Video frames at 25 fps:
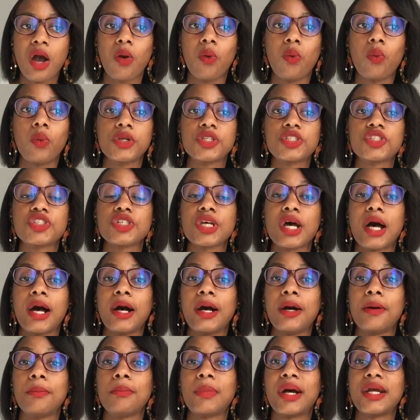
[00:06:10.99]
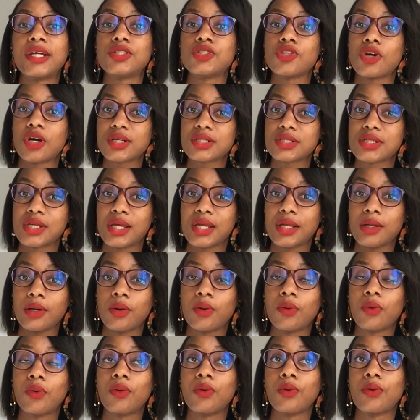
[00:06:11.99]
which my doctor,
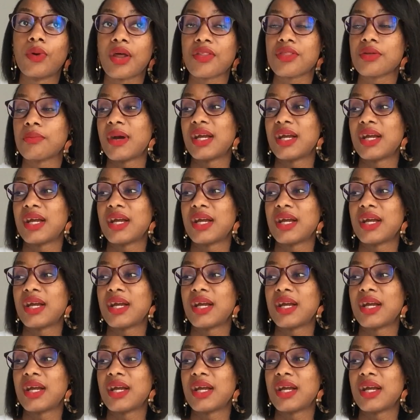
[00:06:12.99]
or rather